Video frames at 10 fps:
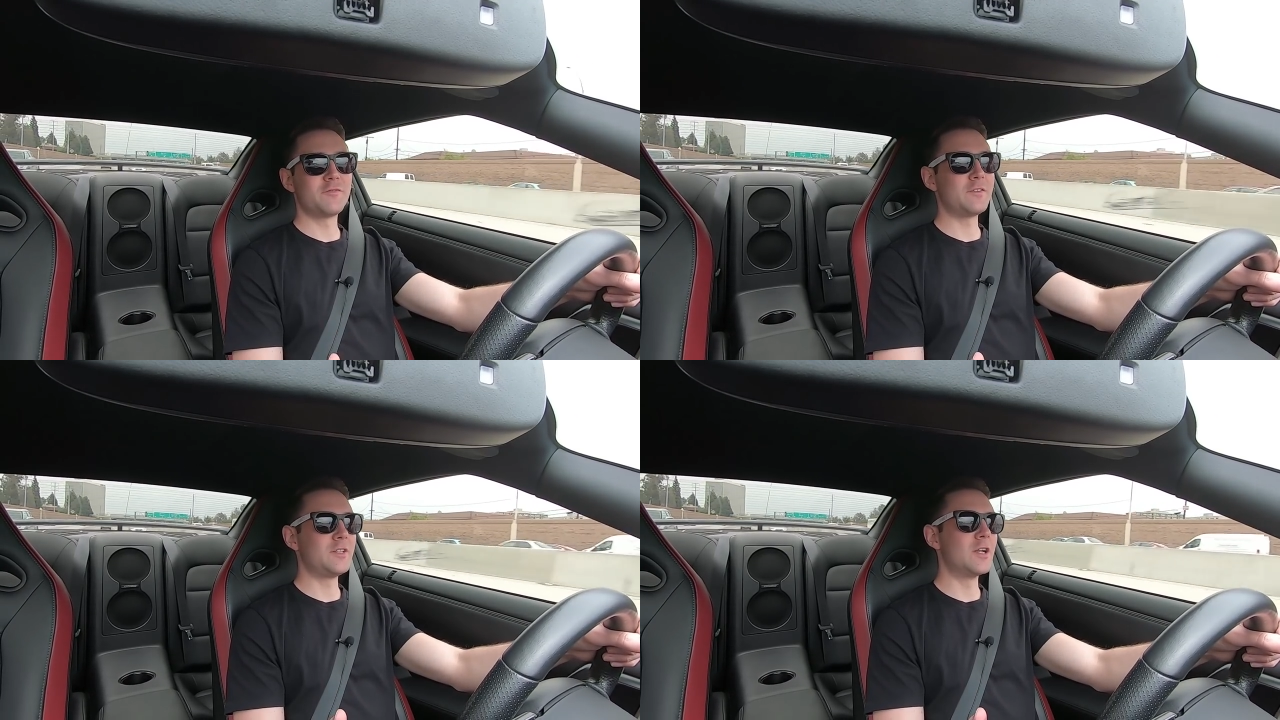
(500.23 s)

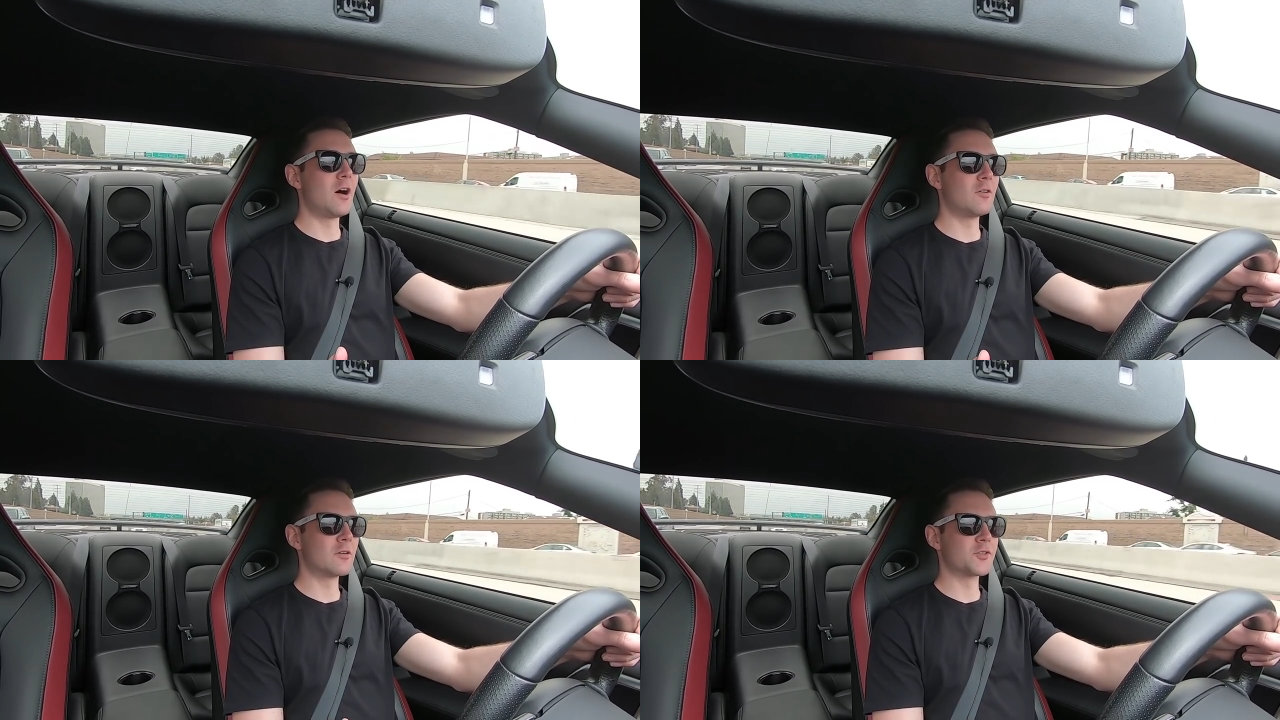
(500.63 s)

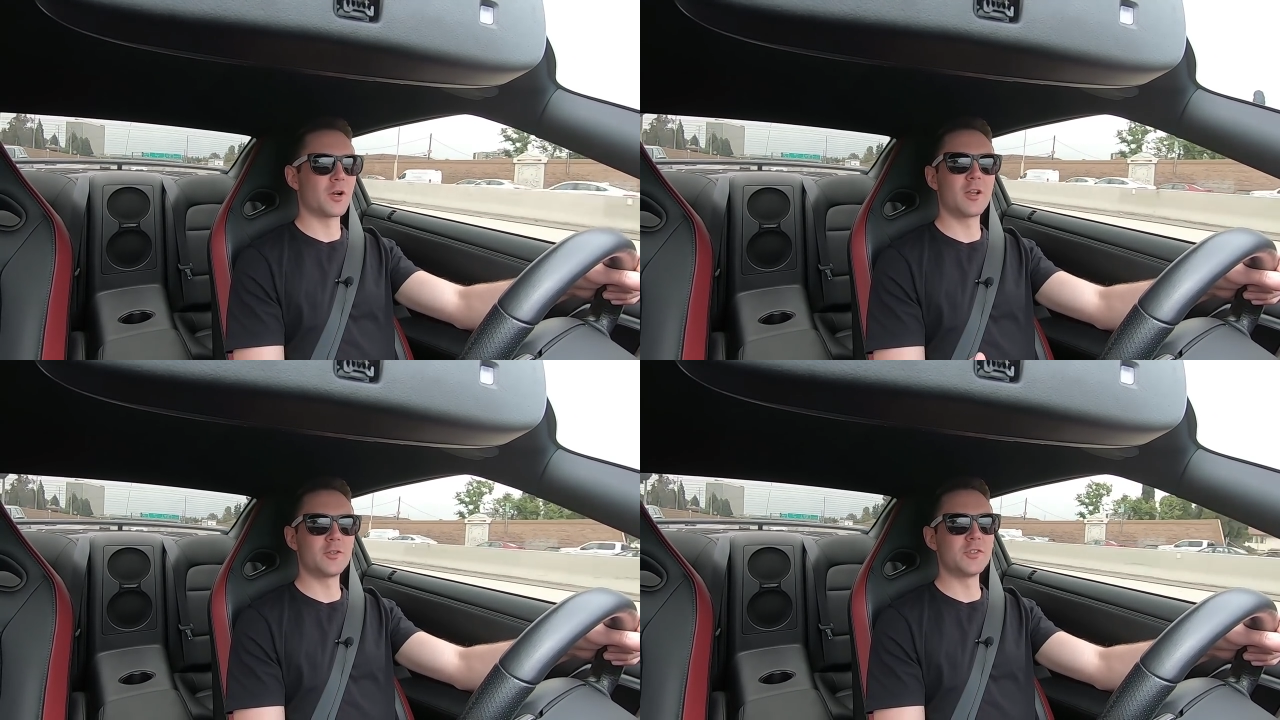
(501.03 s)
or
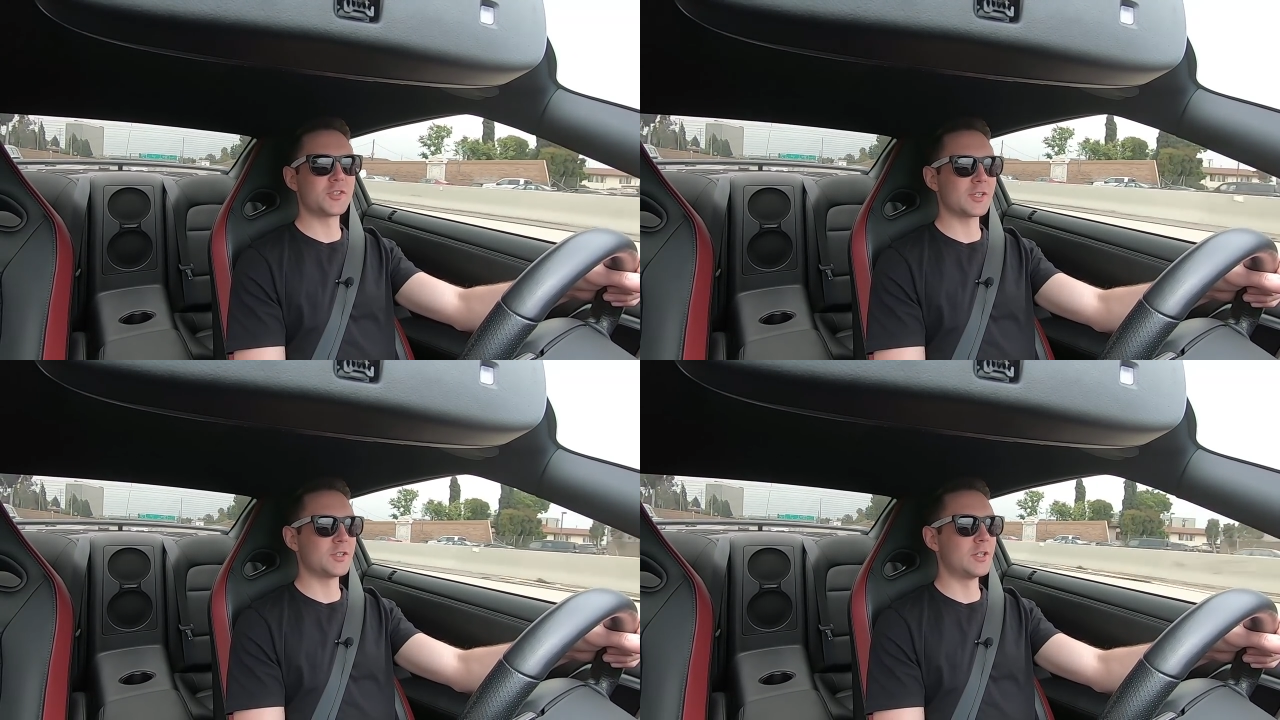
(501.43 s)

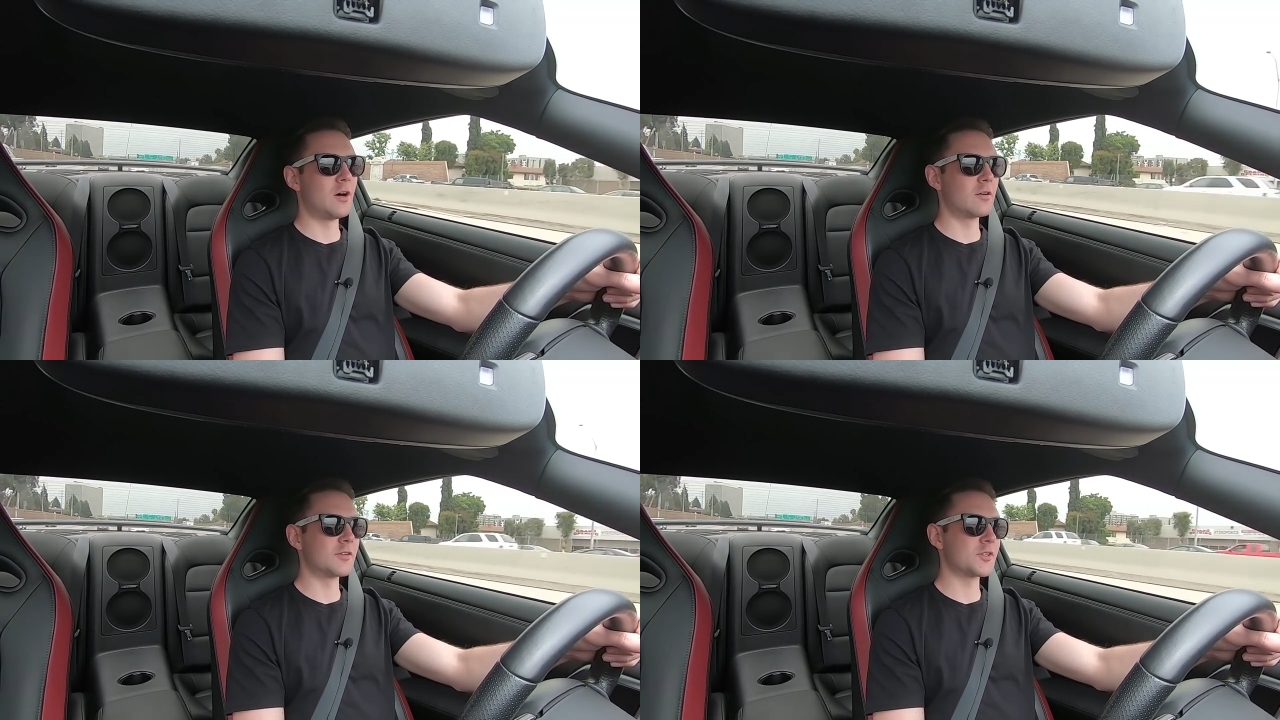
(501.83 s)

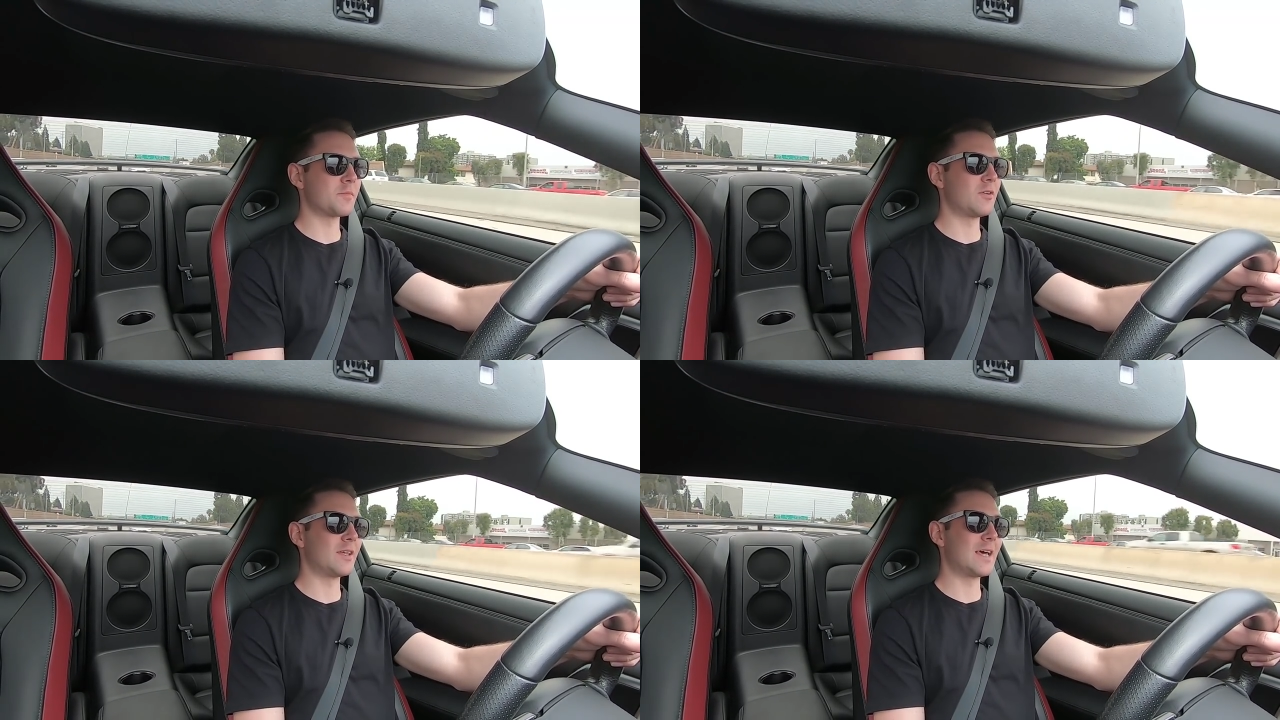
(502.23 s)
$160,
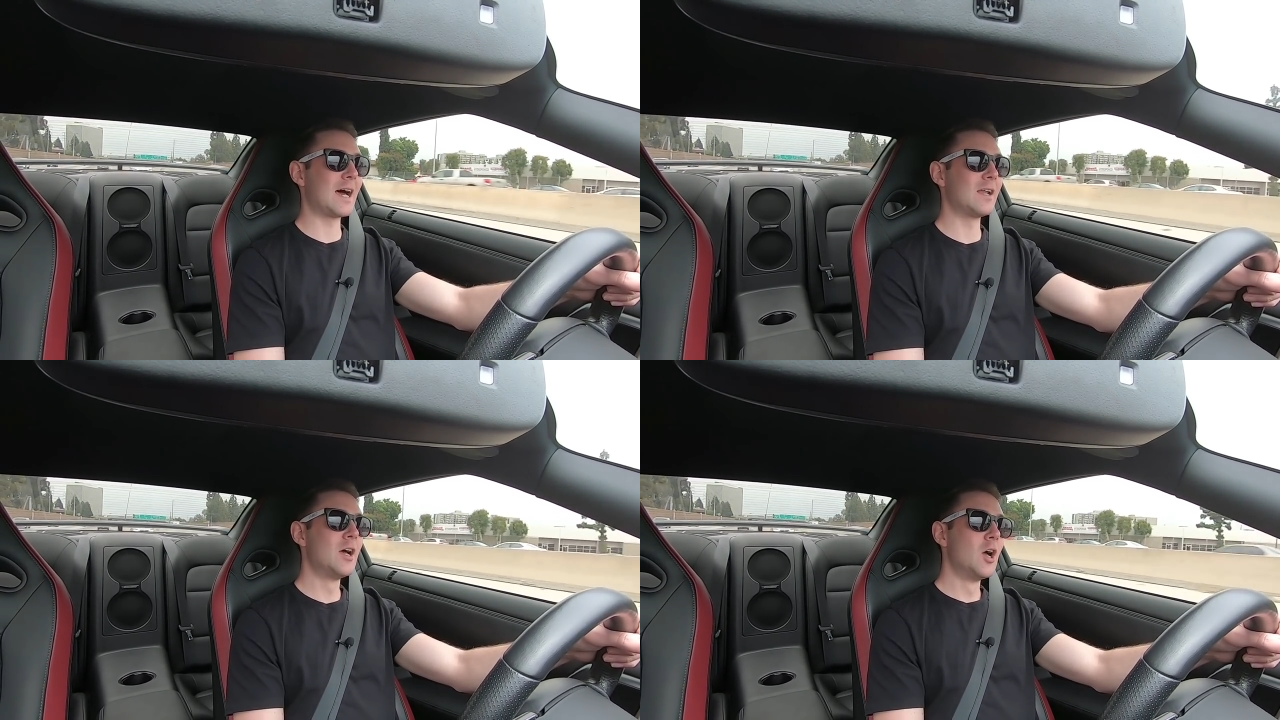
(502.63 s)
something like that,